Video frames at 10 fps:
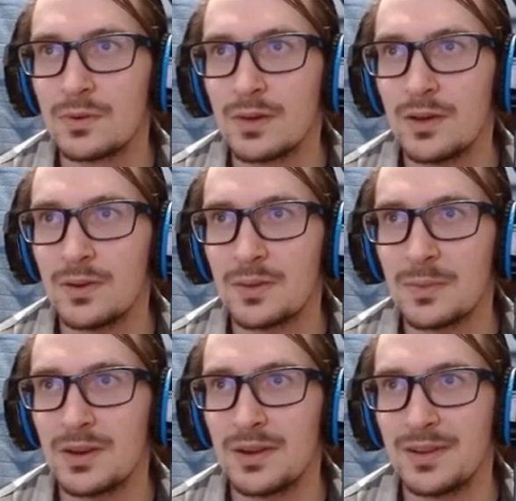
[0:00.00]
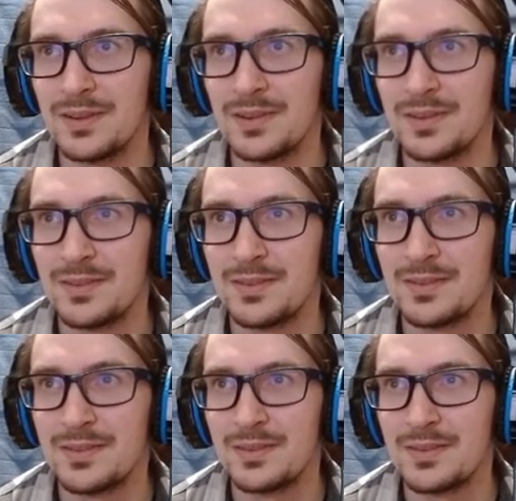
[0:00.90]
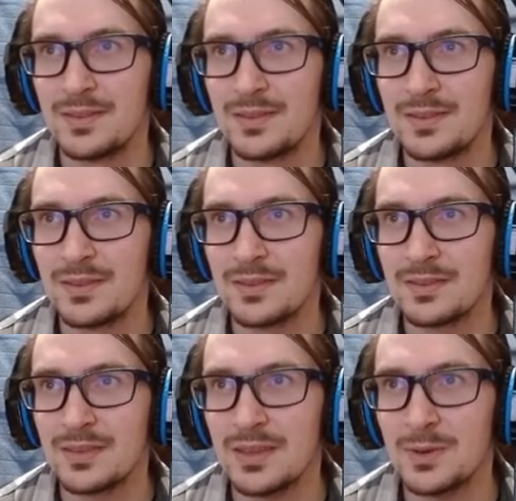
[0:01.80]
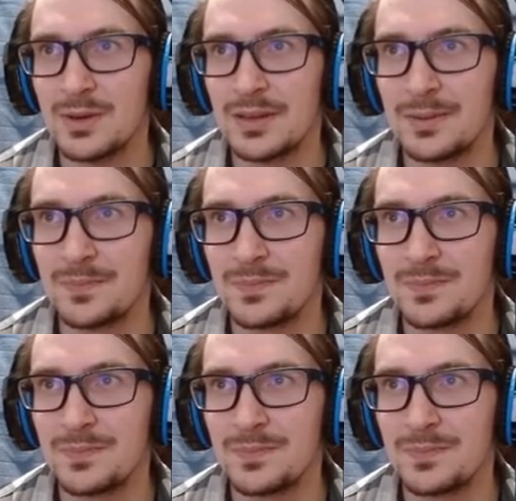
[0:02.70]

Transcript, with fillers: Oh, come on. Stay away.